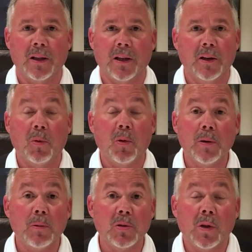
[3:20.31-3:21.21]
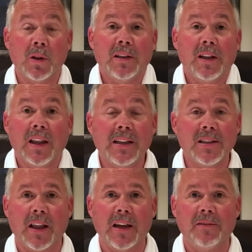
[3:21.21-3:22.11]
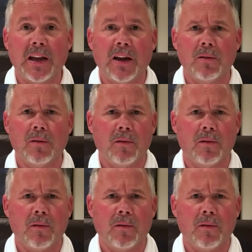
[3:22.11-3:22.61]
The little boy was willing to lay his life down